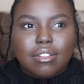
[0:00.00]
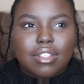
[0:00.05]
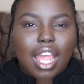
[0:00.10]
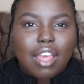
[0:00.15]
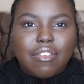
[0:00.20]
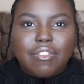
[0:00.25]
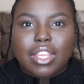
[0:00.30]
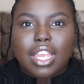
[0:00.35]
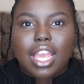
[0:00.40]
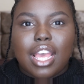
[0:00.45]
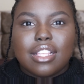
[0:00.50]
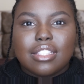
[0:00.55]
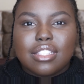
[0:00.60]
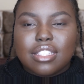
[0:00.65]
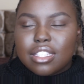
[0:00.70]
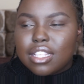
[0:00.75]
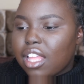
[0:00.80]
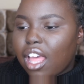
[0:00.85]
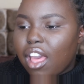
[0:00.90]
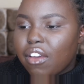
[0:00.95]
laughing
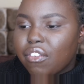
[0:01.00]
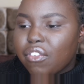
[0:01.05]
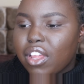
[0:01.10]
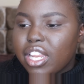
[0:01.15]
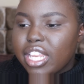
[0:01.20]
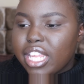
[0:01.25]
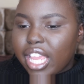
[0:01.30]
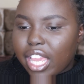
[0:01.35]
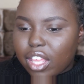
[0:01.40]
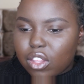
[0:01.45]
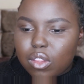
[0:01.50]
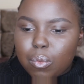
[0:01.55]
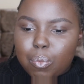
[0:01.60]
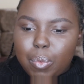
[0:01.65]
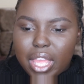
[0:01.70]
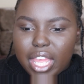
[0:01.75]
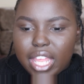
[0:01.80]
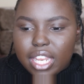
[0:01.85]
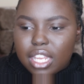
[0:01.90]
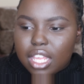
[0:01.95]
gas. I finally get in the
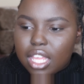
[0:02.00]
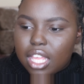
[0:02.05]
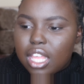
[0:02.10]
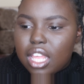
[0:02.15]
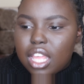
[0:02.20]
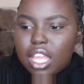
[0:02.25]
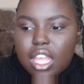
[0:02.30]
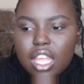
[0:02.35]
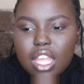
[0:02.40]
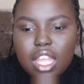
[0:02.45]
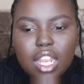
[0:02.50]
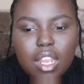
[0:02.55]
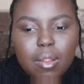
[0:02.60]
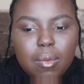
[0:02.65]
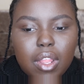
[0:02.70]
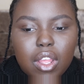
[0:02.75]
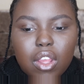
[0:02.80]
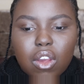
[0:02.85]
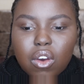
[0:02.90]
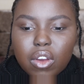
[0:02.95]
bed, and
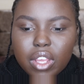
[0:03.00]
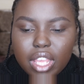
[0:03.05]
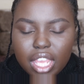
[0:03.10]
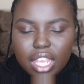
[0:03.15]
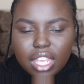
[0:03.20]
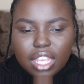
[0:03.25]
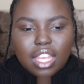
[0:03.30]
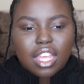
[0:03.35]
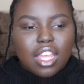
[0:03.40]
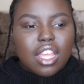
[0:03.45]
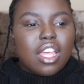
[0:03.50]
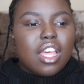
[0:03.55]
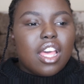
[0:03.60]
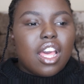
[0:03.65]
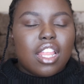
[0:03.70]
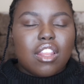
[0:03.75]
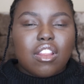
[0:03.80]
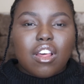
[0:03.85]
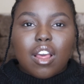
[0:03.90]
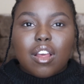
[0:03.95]
I'm like, okay,
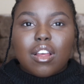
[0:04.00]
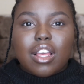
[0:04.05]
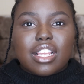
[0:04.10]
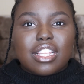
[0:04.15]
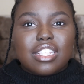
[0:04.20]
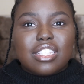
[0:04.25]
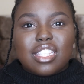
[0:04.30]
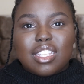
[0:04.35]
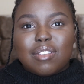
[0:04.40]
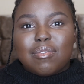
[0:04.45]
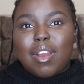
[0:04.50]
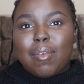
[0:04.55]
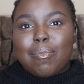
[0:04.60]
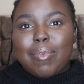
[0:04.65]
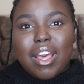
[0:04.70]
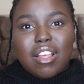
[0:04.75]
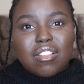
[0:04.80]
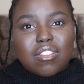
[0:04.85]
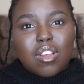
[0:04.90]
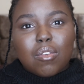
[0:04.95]
and I can see my
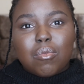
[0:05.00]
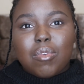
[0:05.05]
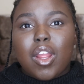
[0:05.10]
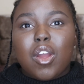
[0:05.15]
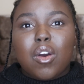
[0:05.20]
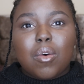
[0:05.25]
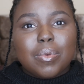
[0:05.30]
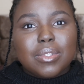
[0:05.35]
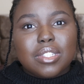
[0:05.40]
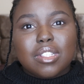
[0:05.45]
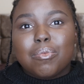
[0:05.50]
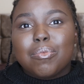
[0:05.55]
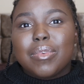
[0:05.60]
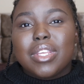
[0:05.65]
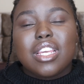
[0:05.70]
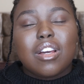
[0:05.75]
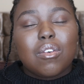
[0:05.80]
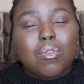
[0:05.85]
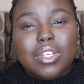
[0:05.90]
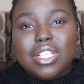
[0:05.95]
bathtub right opposite
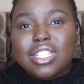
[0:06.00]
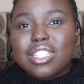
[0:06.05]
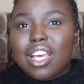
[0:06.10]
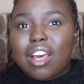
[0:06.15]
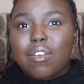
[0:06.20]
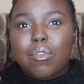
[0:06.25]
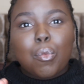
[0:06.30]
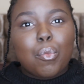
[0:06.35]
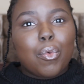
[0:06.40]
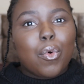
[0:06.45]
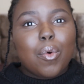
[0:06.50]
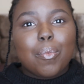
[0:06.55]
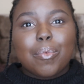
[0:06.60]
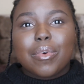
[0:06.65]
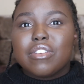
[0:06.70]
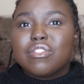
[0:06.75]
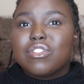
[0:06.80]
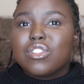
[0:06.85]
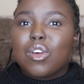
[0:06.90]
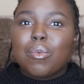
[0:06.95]
me. I wanted to have a water
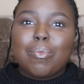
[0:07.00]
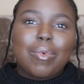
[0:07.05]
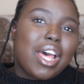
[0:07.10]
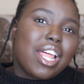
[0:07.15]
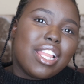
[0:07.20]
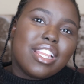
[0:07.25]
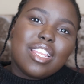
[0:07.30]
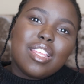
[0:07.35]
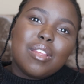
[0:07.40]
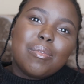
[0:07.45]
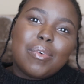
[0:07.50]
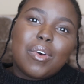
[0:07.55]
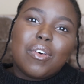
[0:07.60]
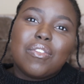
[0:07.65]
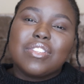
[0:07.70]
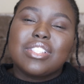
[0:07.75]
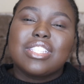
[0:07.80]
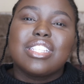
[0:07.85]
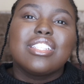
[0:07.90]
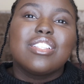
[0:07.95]
birth so badly, but
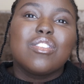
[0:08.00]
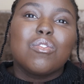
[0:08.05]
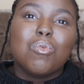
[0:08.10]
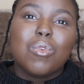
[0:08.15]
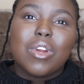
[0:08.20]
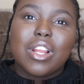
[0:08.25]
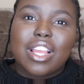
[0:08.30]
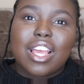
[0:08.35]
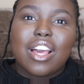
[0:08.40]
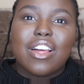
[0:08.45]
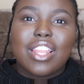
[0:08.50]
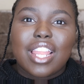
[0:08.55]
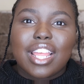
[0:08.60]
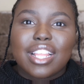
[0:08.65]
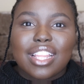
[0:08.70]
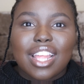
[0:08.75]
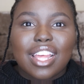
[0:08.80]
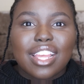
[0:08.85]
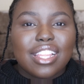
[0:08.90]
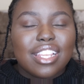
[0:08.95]
obviously it didn't work out
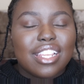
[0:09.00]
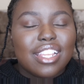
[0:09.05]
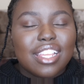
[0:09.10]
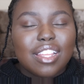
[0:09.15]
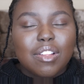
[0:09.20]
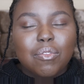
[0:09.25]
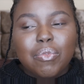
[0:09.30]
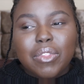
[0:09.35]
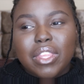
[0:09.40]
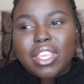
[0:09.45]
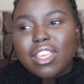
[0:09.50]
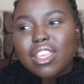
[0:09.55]
like that, innit?